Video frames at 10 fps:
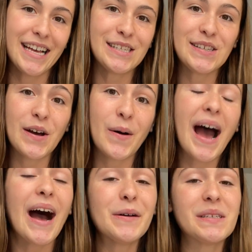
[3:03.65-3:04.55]
So,
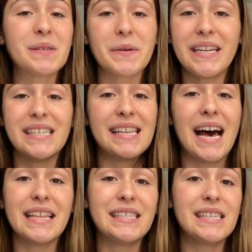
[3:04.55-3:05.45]
how sweet is
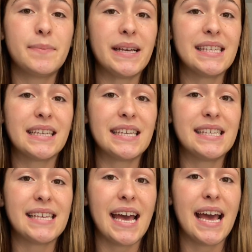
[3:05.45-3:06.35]
that? This is basically
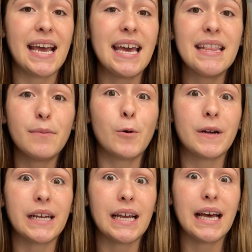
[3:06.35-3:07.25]
saying, In the
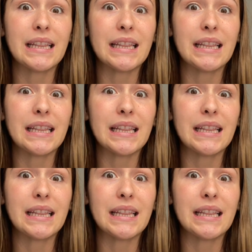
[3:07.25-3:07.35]
morning,